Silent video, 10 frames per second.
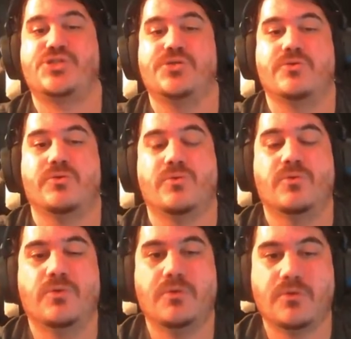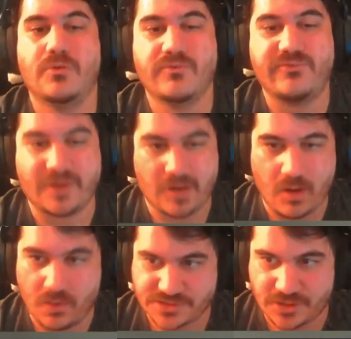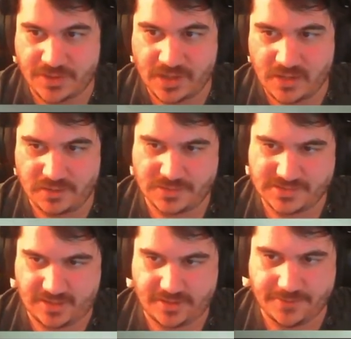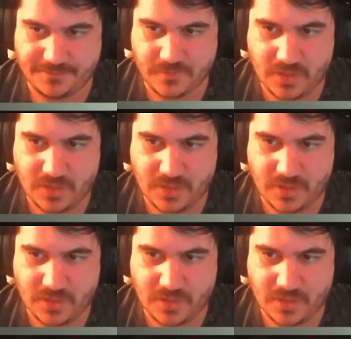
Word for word: to figure out what's going on in this area.